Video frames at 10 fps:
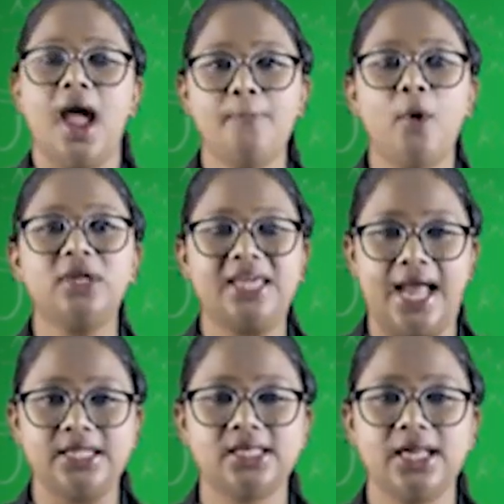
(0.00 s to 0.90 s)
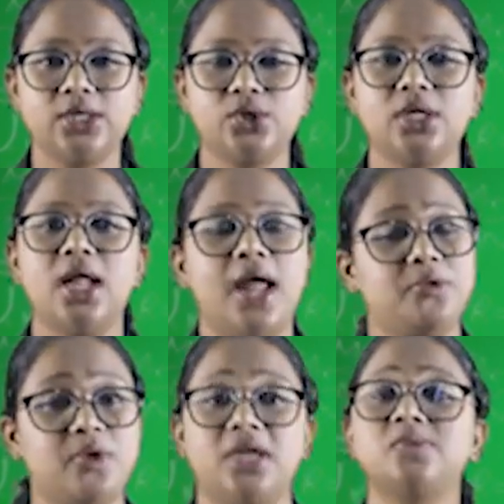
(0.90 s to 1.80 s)
Upon cancellation
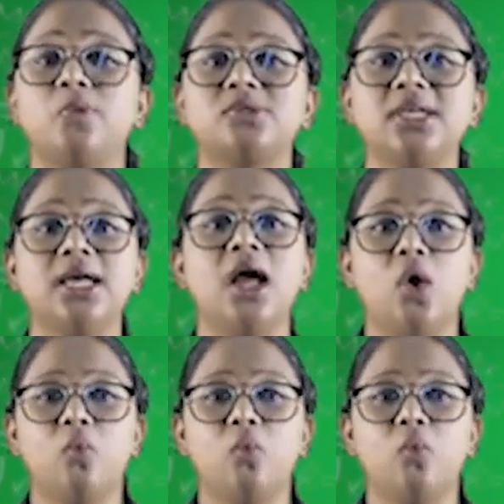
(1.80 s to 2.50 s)
and transposing,